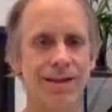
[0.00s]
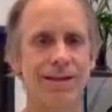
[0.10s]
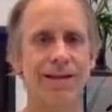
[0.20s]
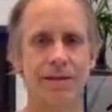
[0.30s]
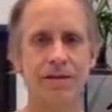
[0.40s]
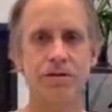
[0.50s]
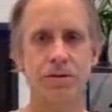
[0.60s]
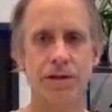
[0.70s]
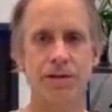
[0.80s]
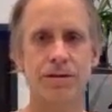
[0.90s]
get the
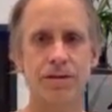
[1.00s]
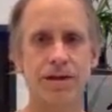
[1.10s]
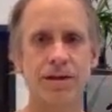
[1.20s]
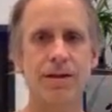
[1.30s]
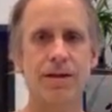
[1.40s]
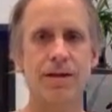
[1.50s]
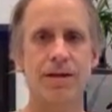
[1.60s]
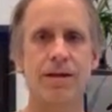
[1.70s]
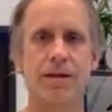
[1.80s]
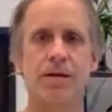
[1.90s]
joints
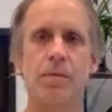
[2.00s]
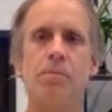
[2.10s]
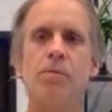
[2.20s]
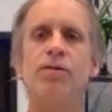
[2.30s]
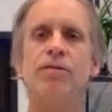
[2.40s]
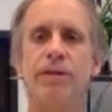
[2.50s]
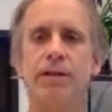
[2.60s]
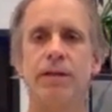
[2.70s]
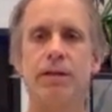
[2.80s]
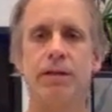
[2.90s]

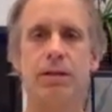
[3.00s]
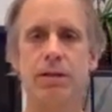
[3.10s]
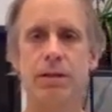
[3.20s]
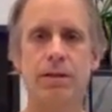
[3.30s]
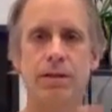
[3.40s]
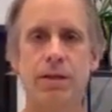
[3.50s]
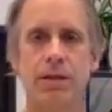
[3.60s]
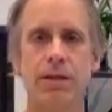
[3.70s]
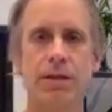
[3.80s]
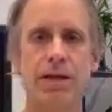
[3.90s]
moving
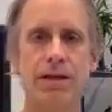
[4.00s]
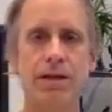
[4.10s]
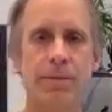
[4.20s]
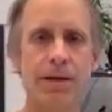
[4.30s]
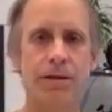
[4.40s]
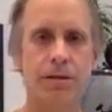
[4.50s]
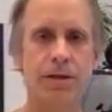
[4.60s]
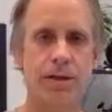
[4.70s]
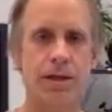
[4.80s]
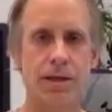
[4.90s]
any amount
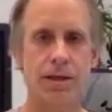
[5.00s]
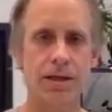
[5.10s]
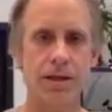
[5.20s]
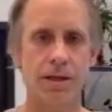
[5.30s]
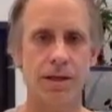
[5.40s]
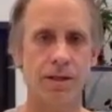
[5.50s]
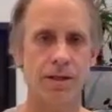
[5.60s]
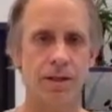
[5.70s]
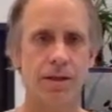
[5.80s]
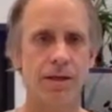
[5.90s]
that I can.
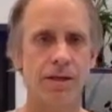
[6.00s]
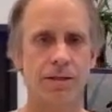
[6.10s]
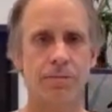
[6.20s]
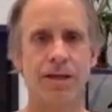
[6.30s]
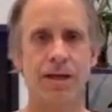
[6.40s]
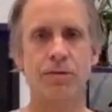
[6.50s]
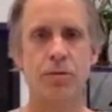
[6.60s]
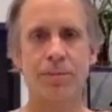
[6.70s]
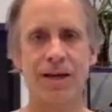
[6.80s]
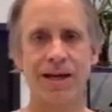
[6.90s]
Sometimes
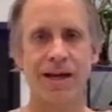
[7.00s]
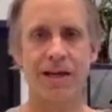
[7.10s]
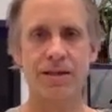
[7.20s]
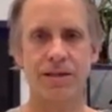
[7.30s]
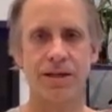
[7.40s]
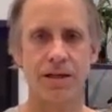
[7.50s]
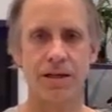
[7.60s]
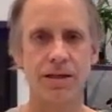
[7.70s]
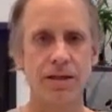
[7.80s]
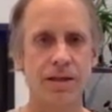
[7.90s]
when my hands get
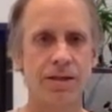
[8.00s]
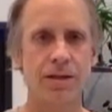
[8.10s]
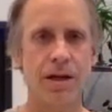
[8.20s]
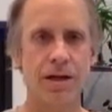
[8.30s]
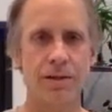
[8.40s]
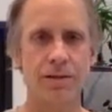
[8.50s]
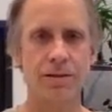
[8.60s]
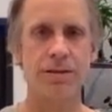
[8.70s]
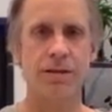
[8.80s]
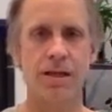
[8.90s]
all
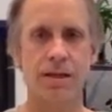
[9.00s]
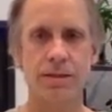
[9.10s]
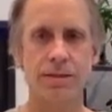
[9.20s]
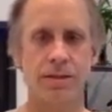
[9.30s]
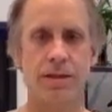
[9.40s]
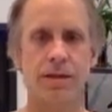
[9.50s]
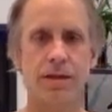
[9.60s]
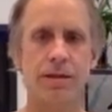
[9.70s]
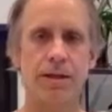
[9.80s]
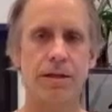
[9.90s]

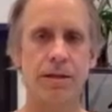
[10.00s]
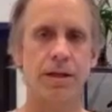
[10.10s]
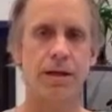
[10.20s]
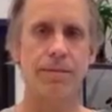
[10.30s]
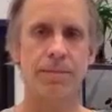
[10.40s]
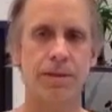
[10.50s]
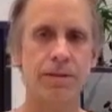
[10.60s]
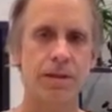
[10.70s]
tingly and numb and